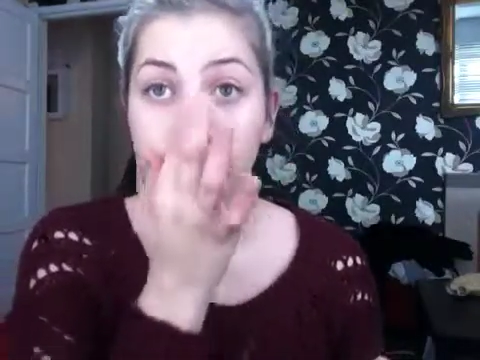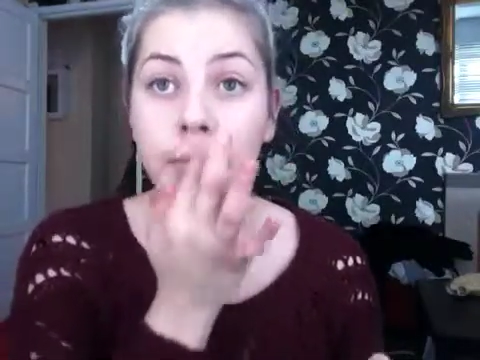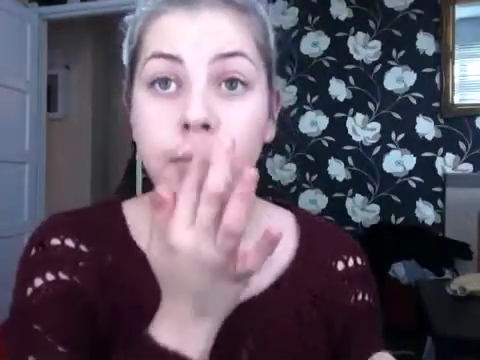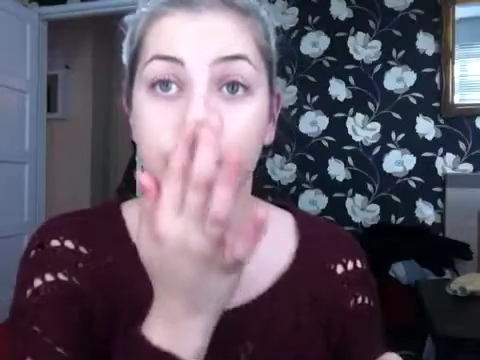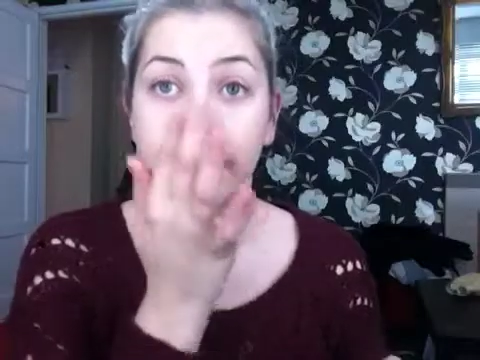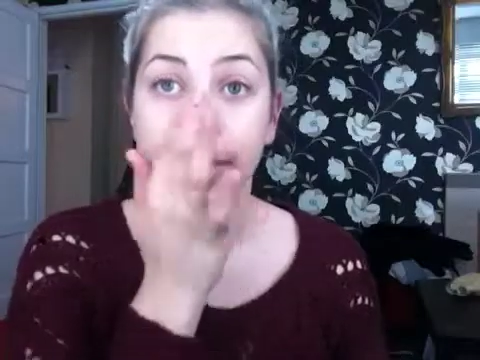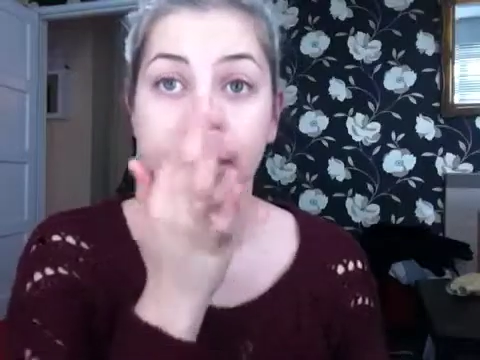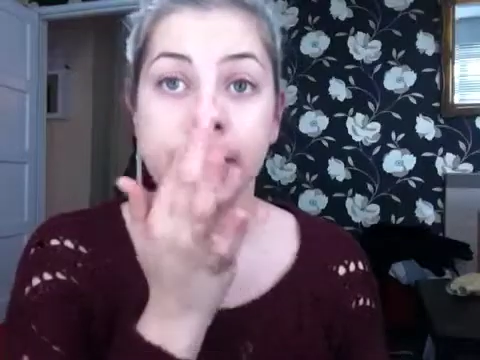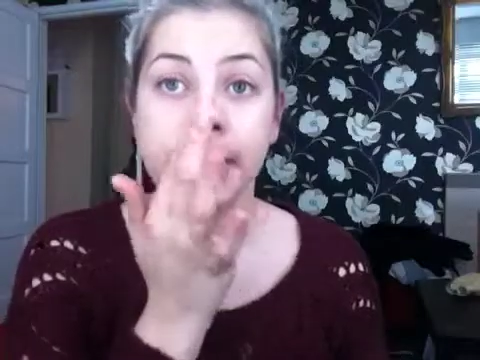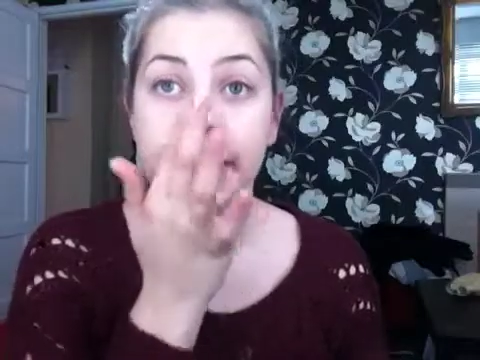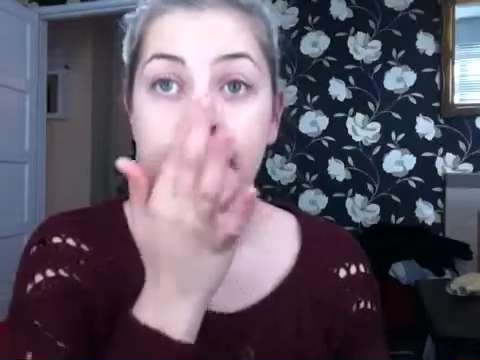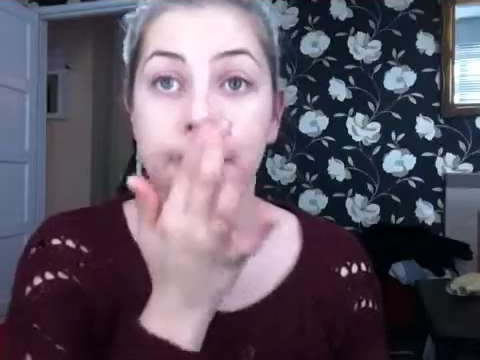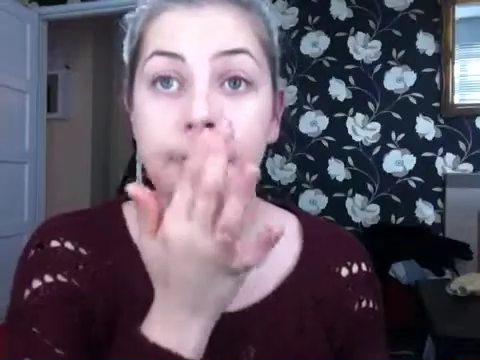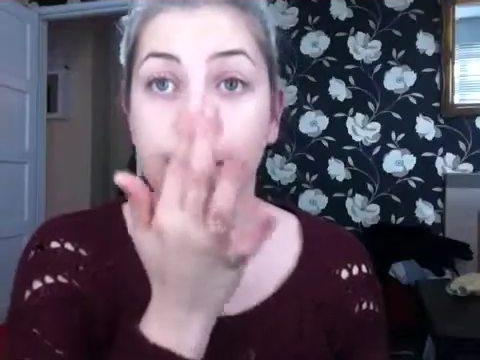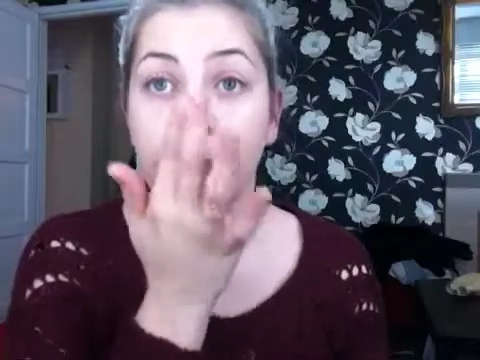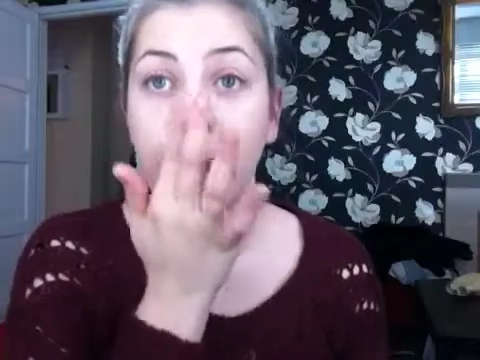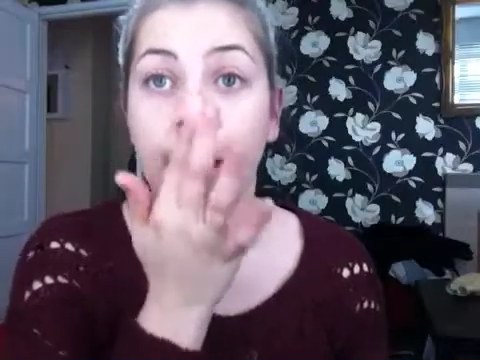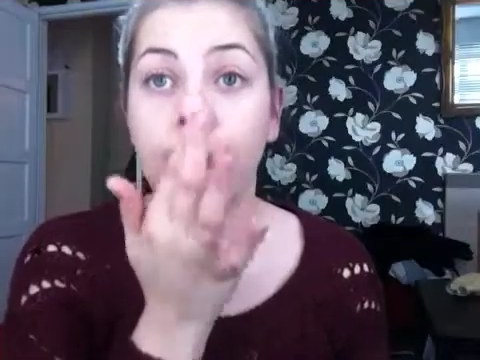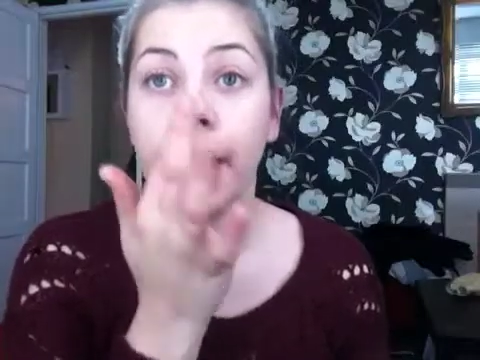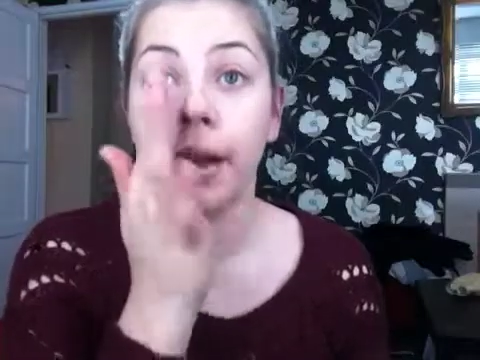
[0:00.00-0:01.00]
with a
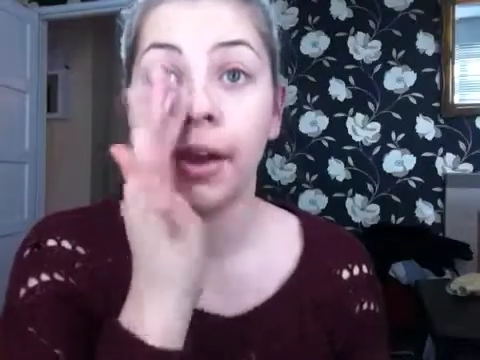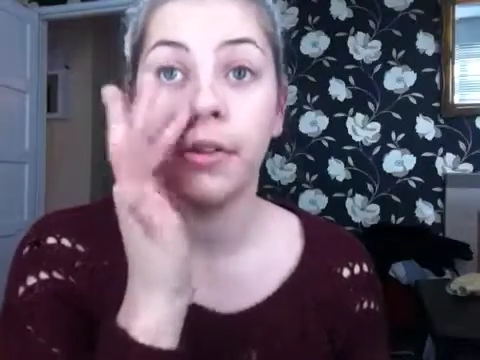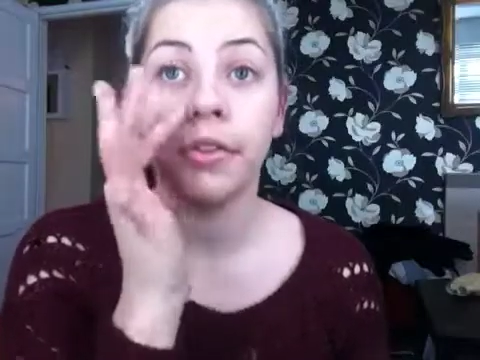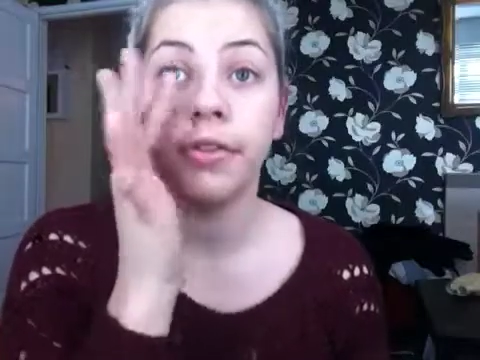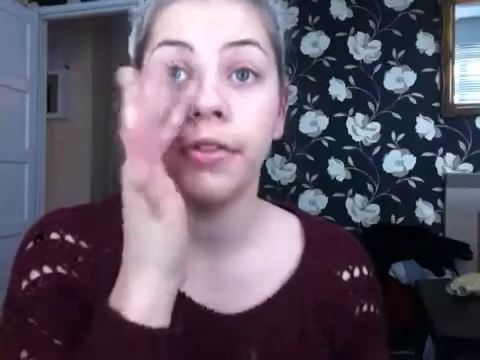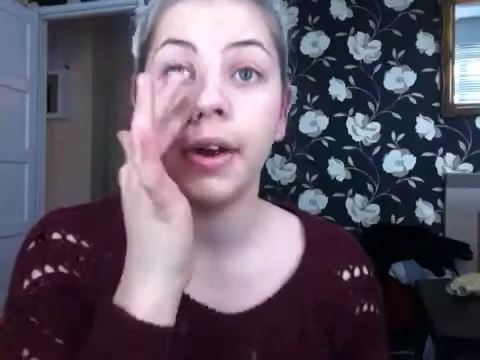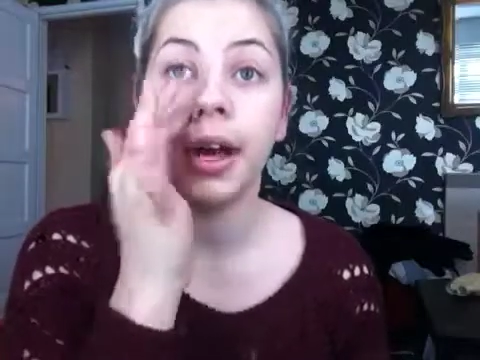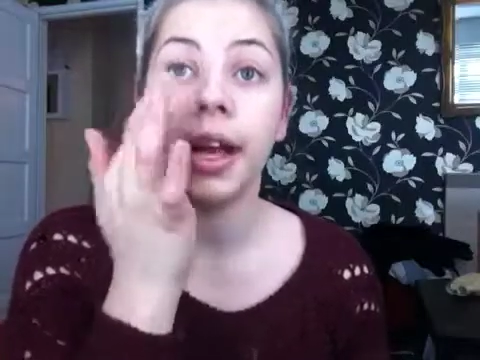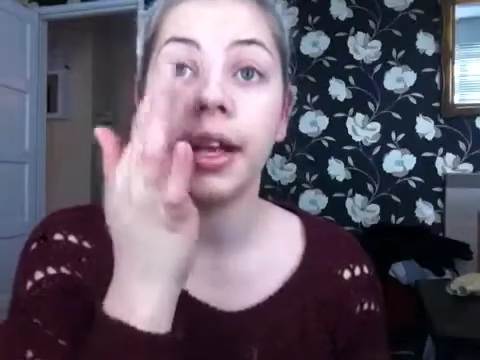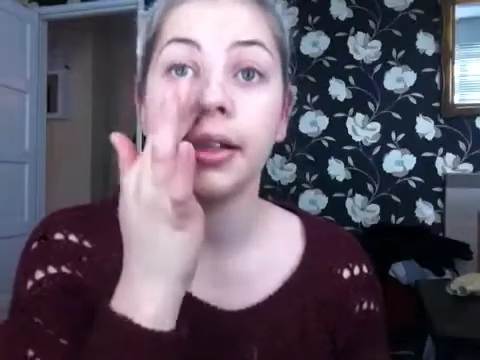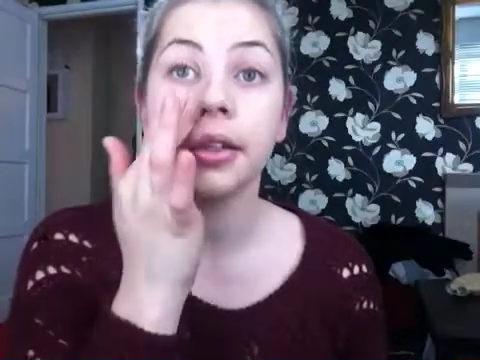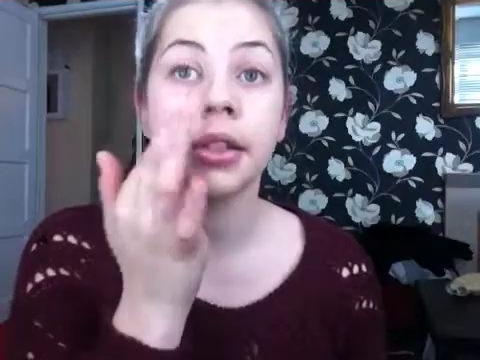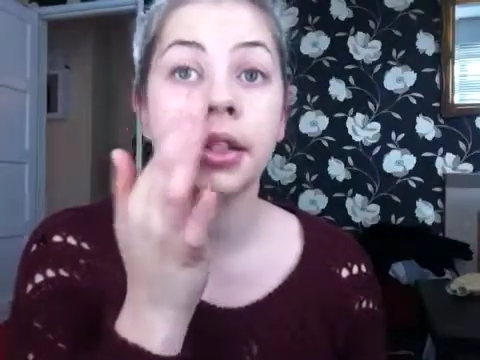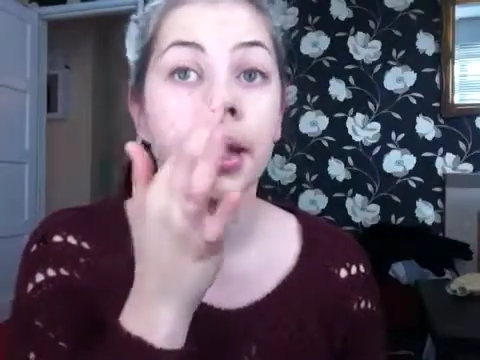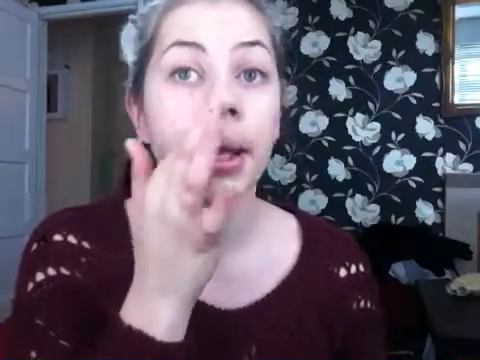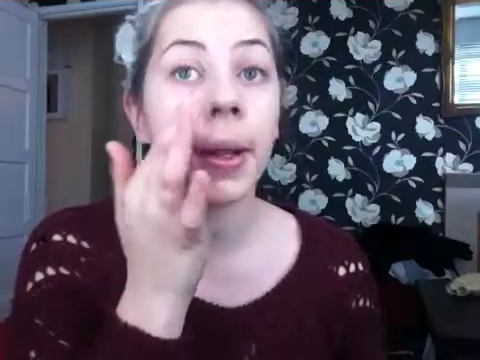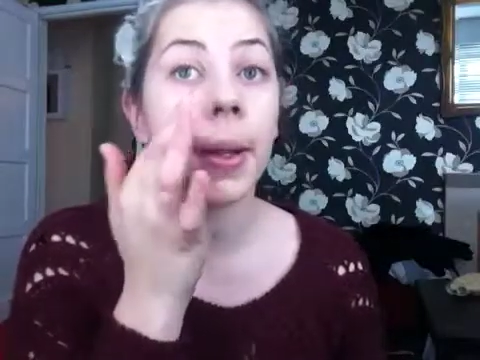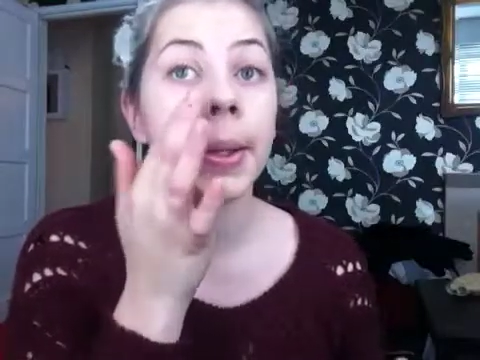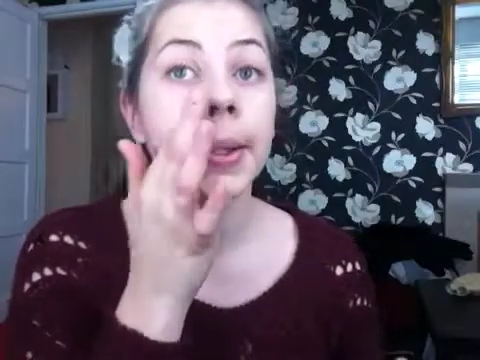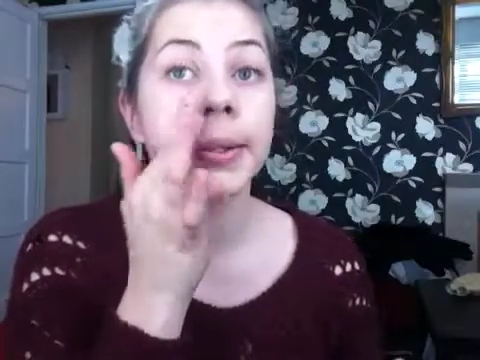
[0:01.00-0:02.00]
similar
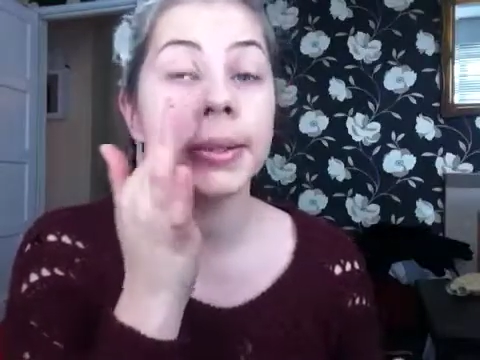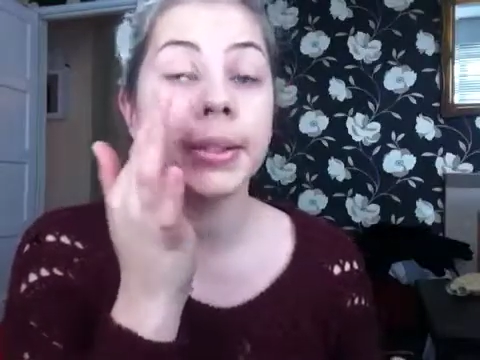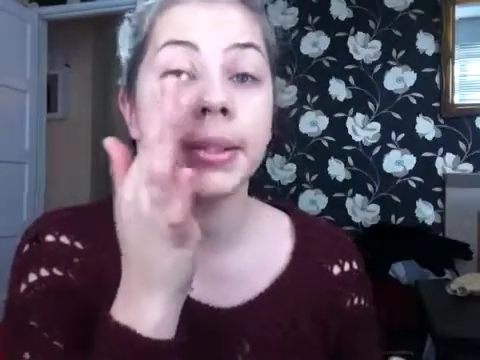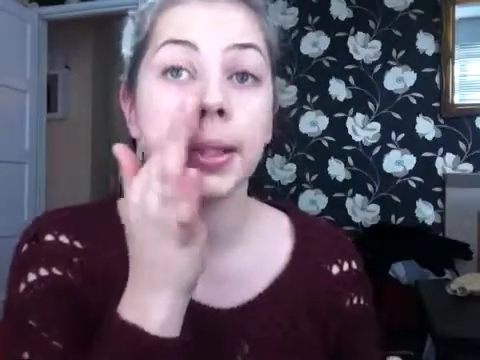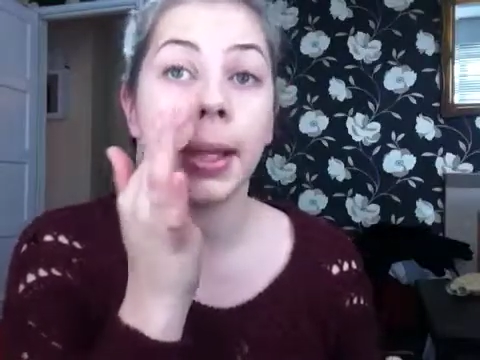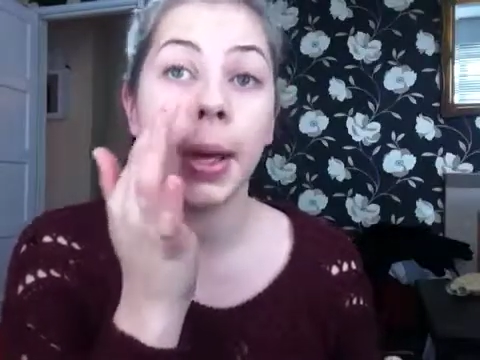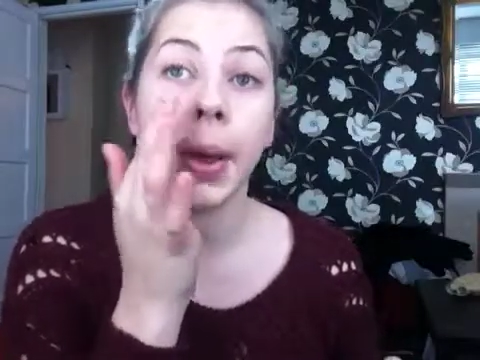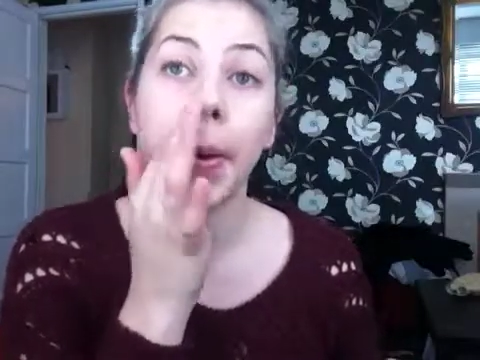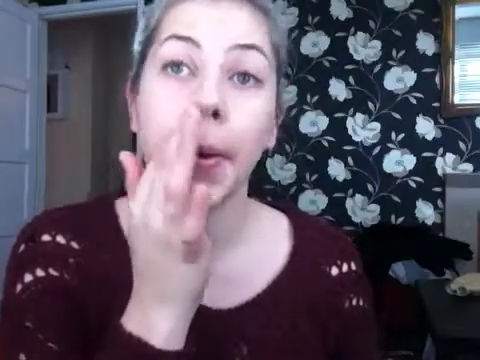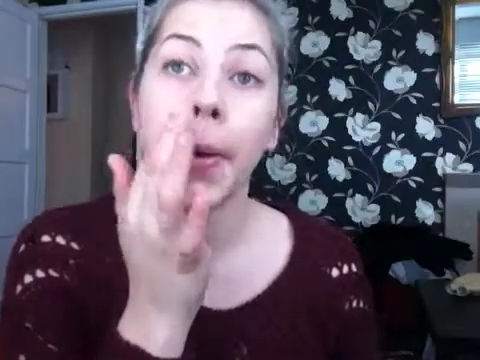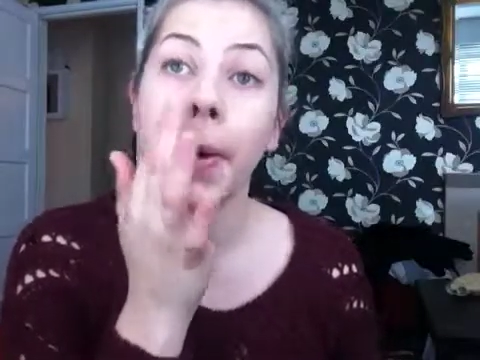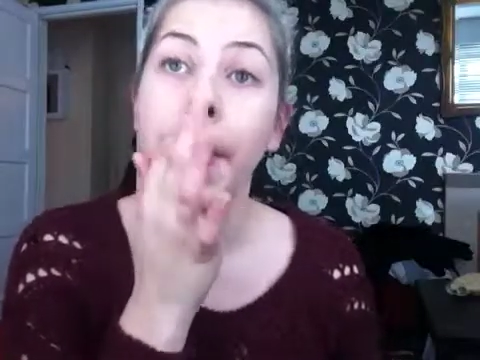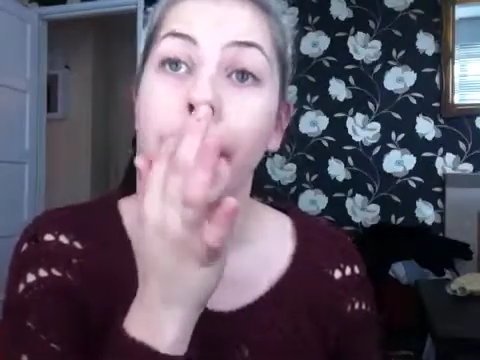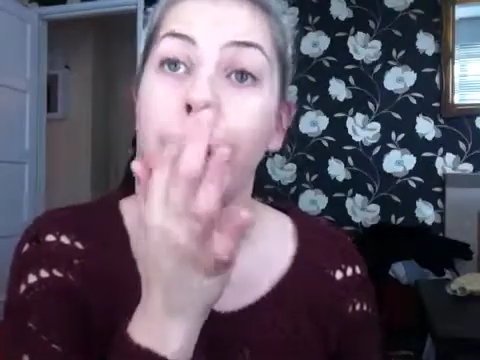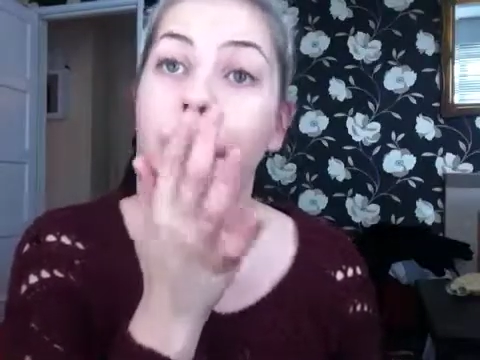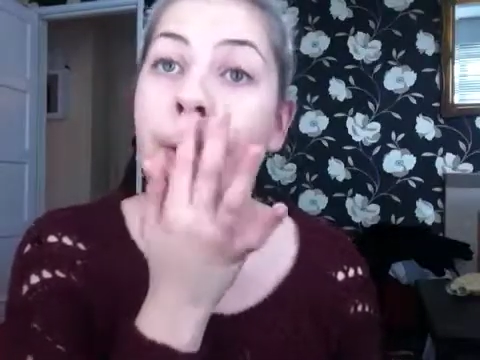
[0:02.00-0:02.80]
effect, so